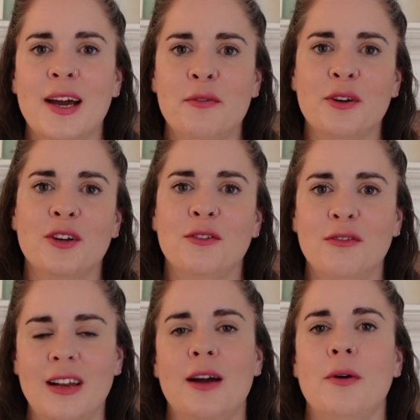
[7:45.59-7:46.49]
African
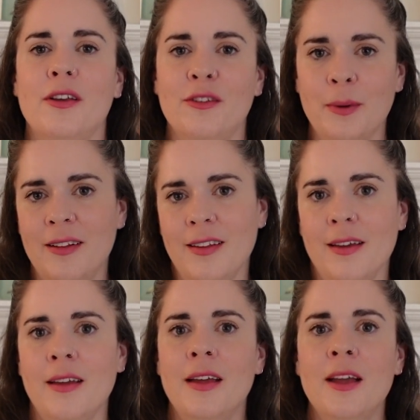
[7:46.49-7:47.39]
Flower Sweater